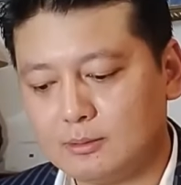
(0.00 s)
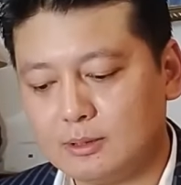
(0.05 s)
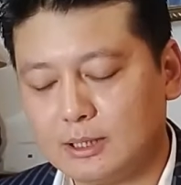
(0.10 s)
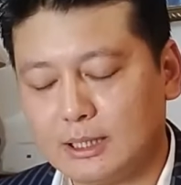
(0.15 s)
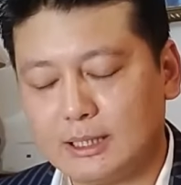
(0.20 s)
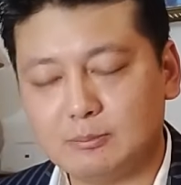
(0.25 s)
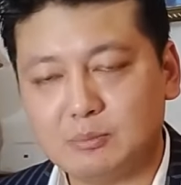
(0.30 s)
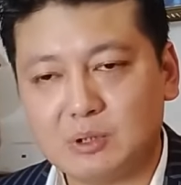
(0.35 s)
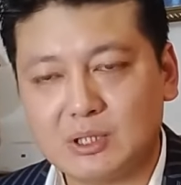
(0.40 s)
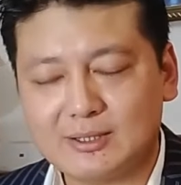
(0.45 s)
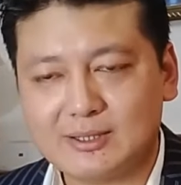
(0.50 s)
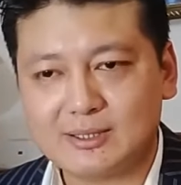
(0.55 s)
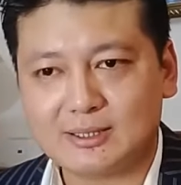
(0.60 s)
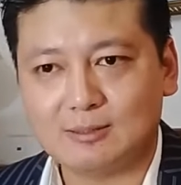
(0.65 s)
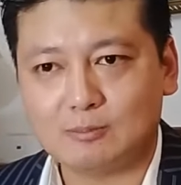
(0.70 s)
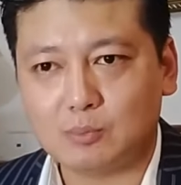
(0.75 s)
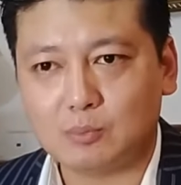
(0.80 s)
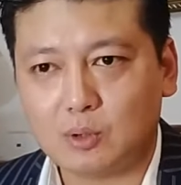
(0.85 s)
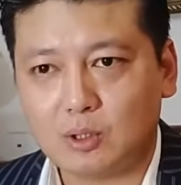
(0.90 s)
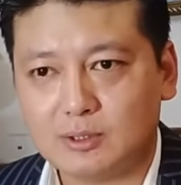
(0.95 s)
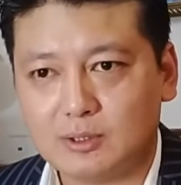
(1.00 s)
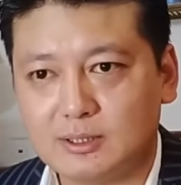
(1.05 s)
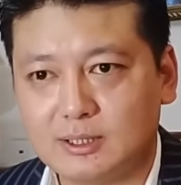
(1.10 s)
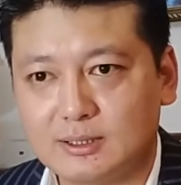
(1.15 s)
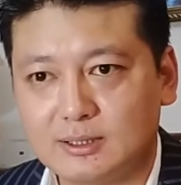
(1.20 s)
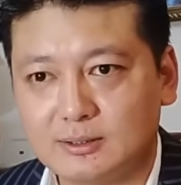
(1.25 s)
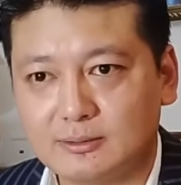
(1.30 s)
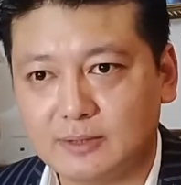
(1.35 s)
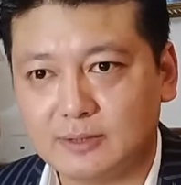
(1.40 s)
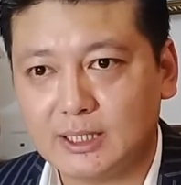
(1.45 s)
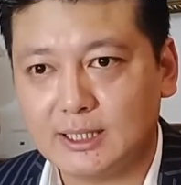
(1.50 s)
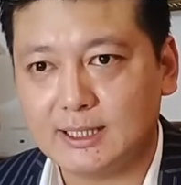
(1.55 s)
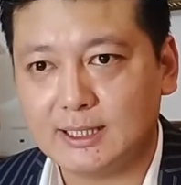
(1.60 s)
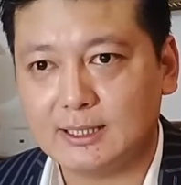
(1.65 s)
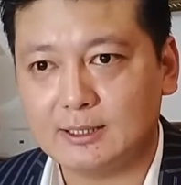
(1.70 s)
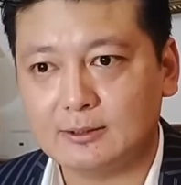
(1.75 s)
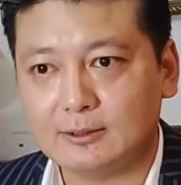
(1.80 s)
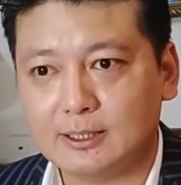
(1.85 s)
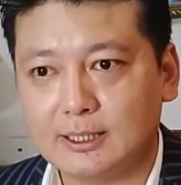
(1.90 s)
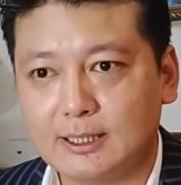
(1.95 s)
and political process of
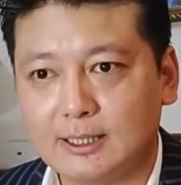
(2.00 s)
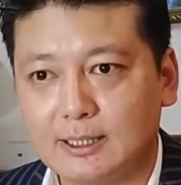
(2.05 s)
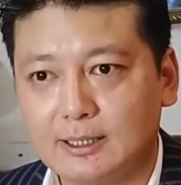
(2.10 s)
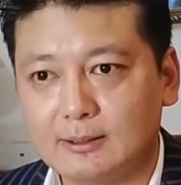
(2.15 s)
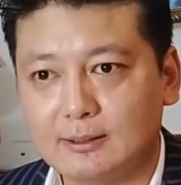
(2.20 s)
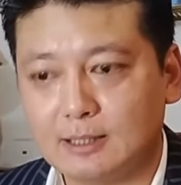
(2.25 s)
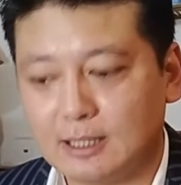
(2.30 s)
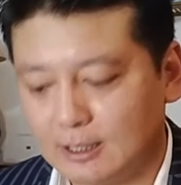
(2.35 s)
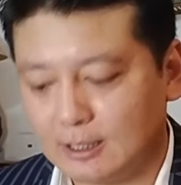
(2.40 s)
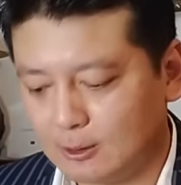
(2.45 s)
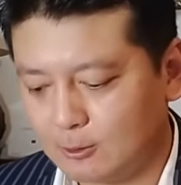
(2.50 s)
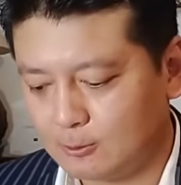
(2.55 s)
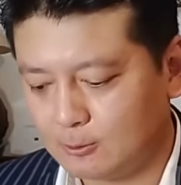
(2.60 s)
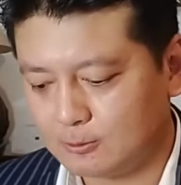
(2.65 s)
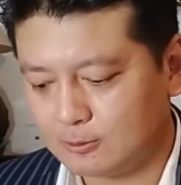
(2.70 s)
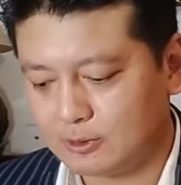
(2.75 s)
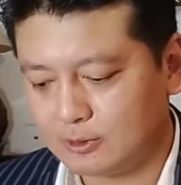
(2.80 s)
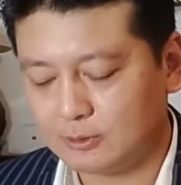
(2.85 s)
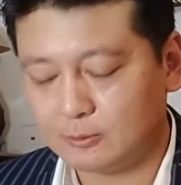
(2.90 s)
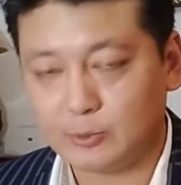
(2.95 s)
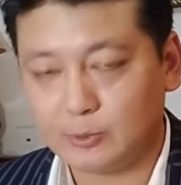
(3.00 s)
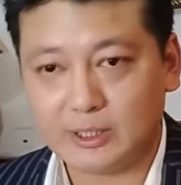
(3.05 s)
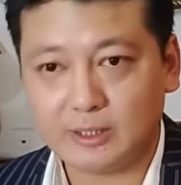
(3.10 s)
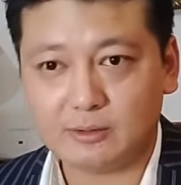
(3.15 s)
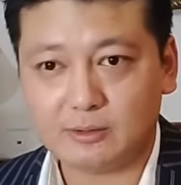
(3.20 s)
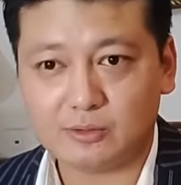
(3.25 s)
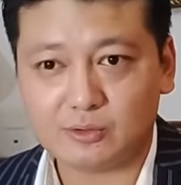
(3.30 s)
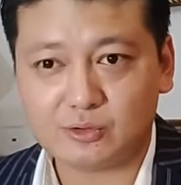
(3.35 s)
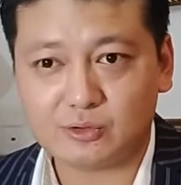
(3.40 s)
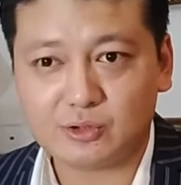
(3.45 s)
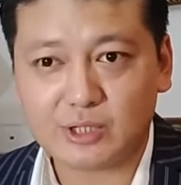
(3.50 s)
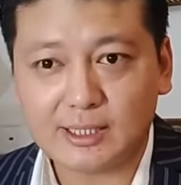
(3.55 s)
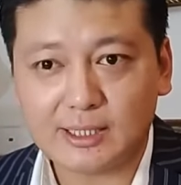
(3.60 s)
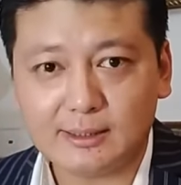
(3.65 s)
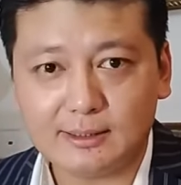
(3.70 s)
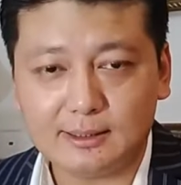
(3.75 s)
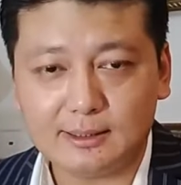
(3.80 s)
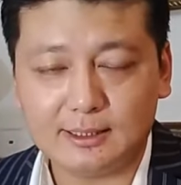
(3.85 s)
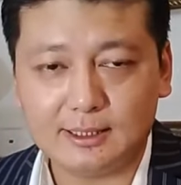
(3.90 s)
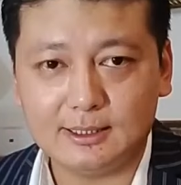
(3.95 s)
India, okay, and how, we need to
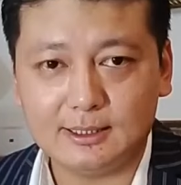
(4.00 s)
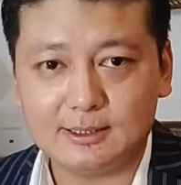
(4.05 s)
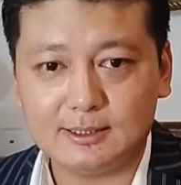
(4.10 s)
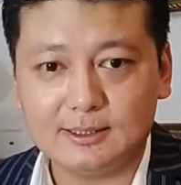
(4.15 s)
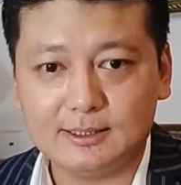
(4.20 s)
strengthen it